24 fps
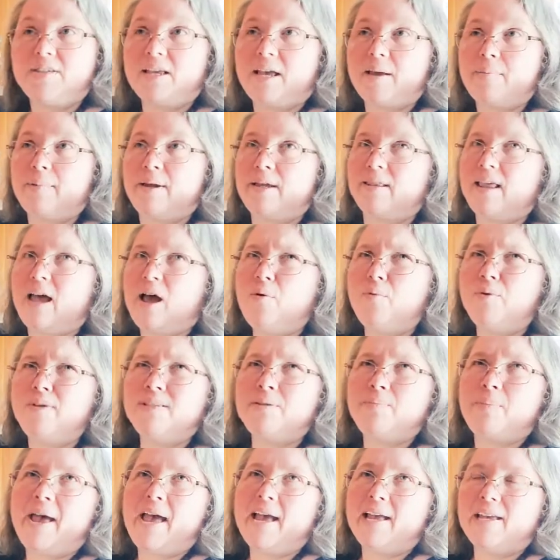I mean, that was
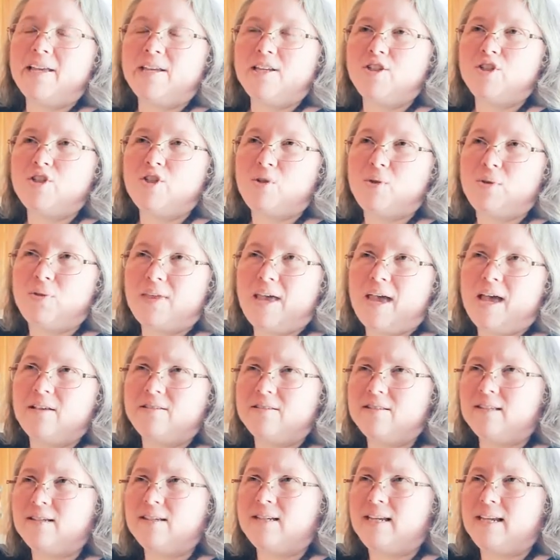back in
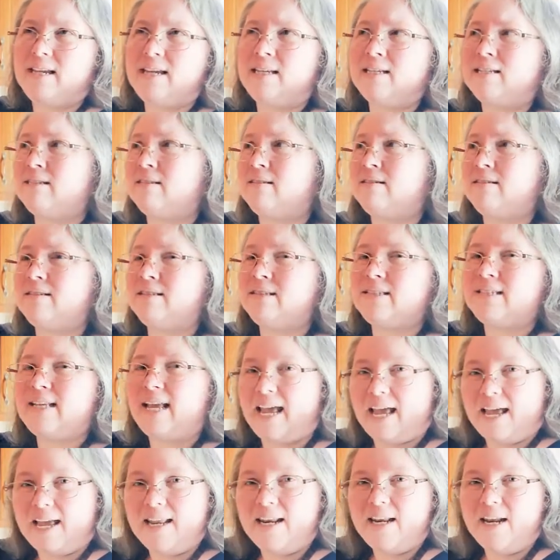
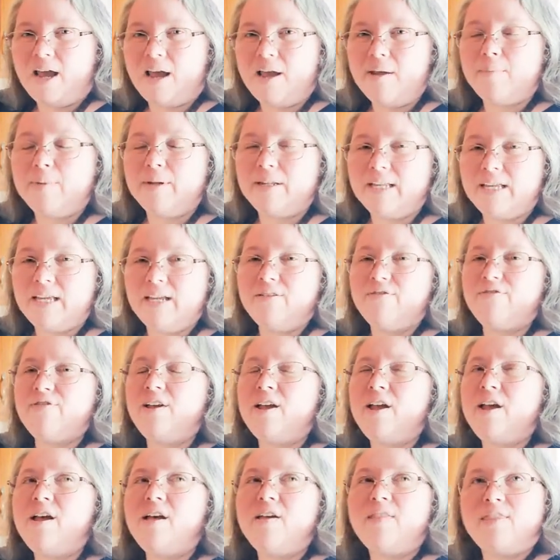2010, I believe,
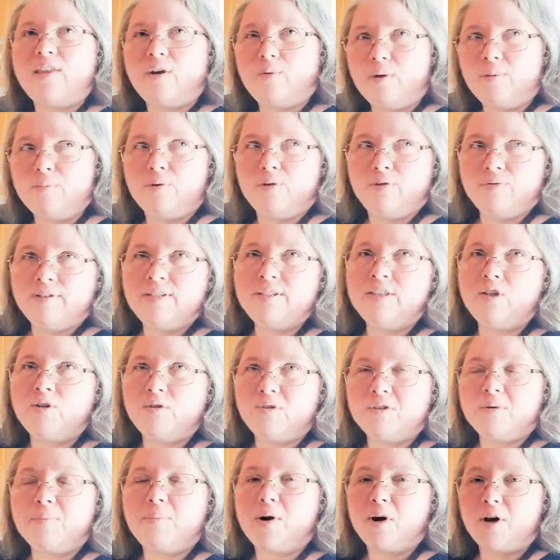that we moved in
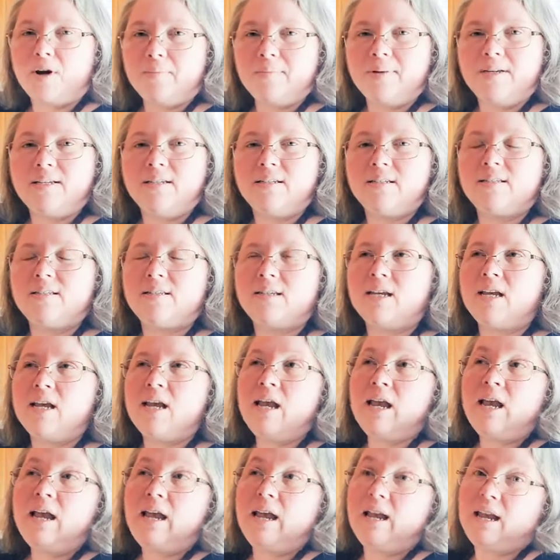those apartments,
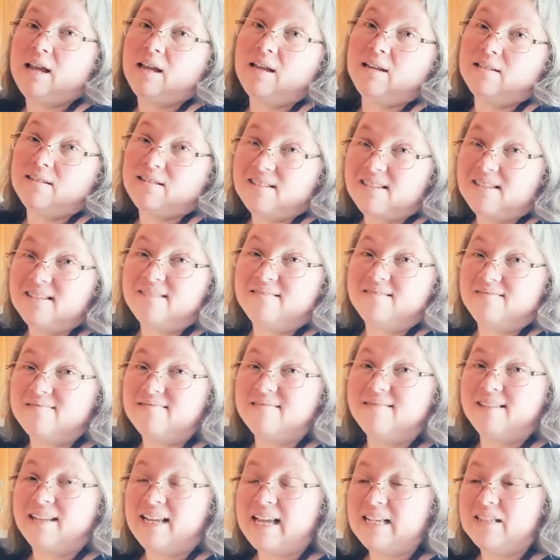and
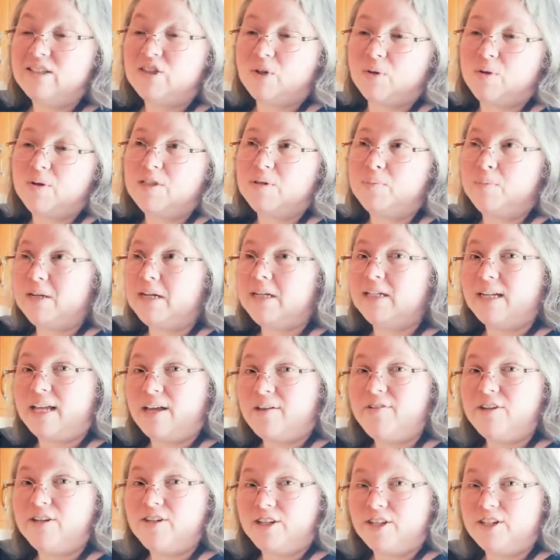so it's been
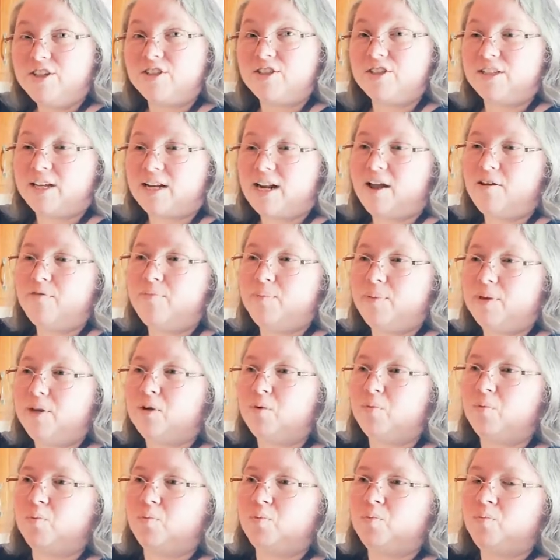11 years that I've been
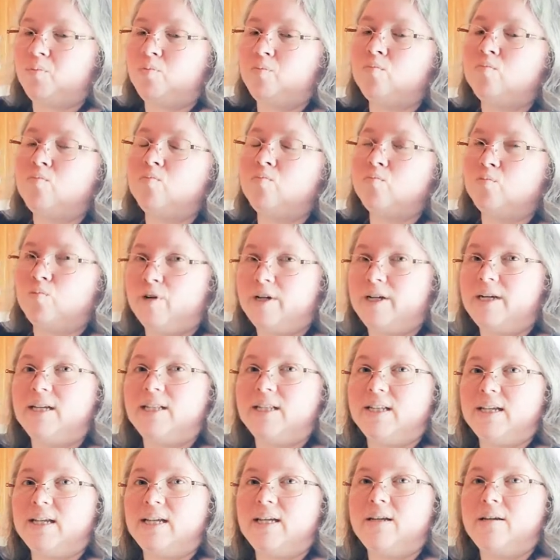
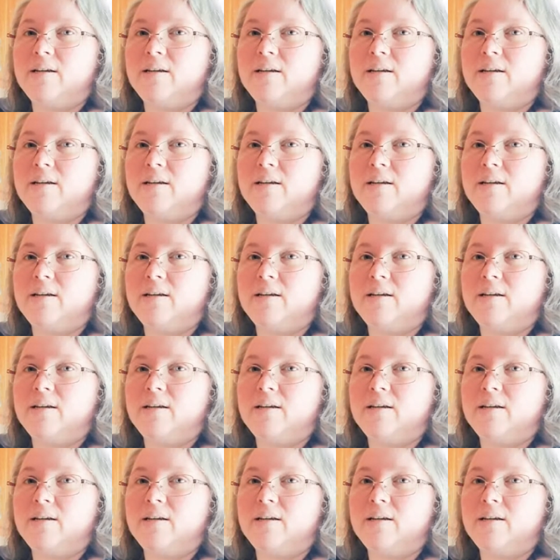really